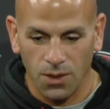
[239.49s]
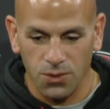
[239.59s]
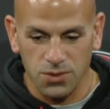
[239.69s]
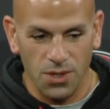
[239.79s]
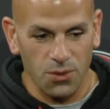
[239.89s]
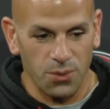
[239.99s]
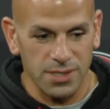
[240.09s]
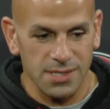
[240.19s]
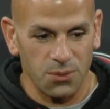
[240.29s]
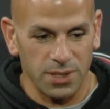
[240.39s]
There's other
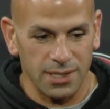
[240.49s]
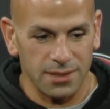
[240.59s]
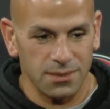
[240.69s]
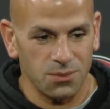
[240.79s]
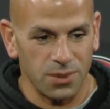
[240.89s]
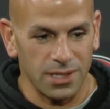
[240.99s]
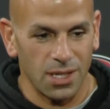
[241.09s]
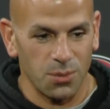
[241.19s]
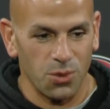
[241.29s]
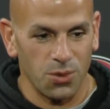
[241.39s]
ways that we can
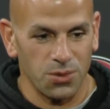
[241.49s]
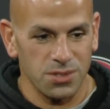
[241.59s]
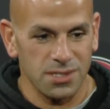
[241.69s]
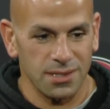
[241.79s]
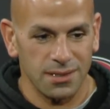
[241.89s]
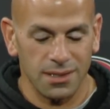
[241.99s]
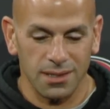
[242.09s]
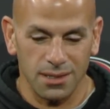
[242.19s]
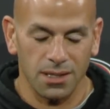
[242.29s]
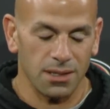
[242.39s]
help corners
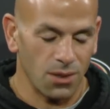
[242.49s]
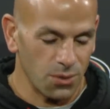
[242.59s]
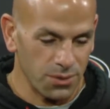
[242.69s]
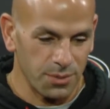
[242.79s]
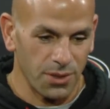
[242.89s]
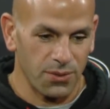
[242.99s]
along with the middle